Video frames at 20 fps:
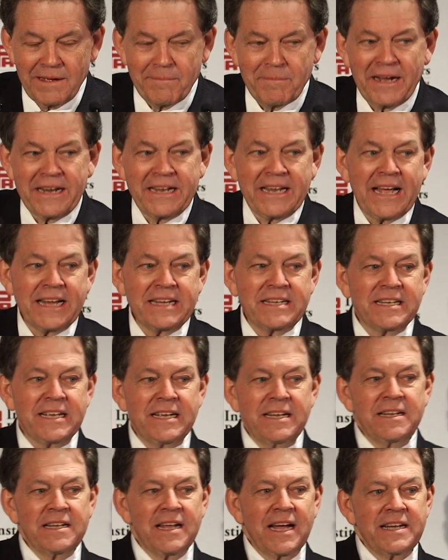By
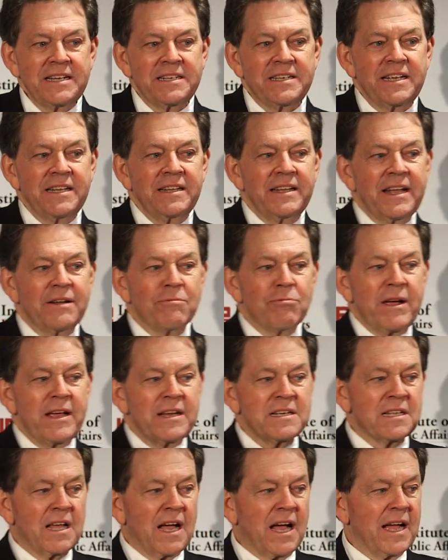1919, they'd
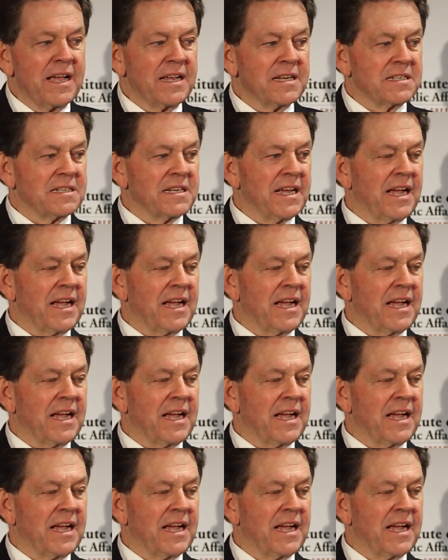raised the highest